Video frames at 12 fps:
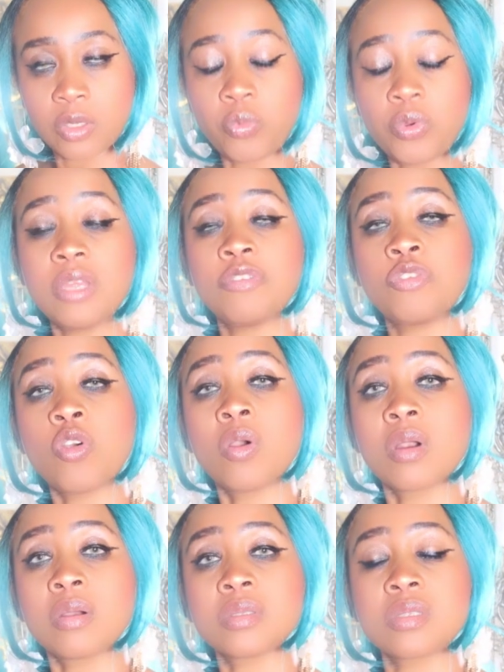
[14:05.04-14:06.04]
We
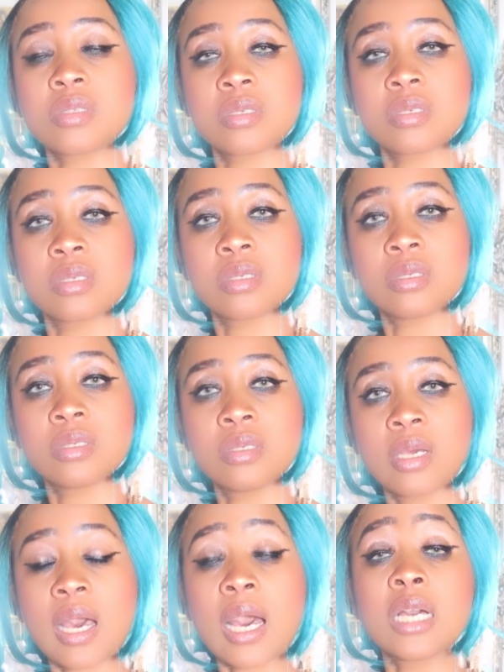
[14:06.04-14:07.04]
forgot
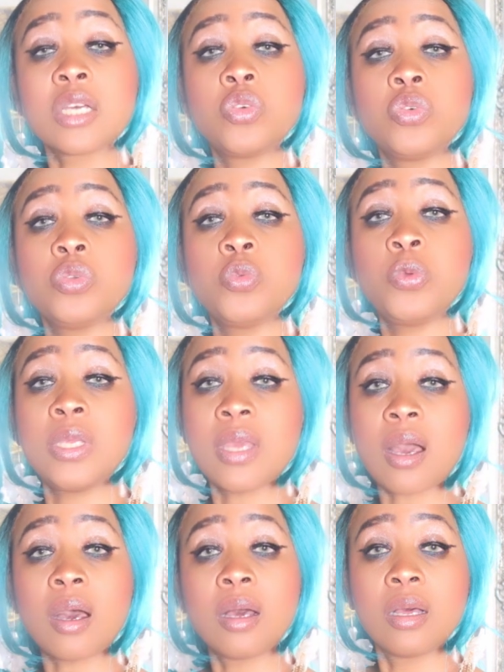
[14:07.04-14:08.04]
how good we
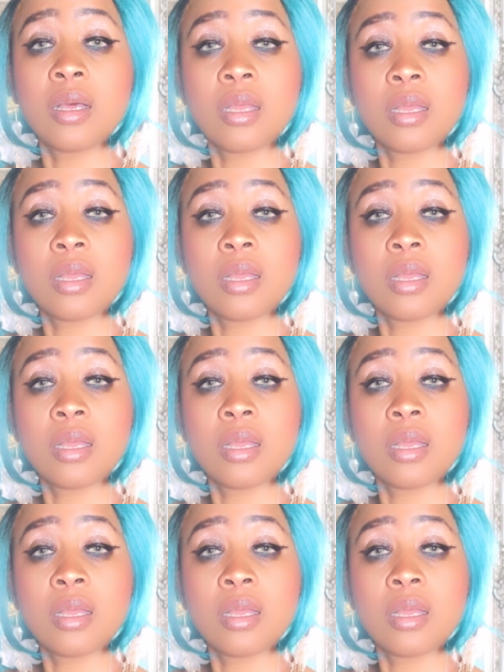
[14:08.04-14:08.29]
are,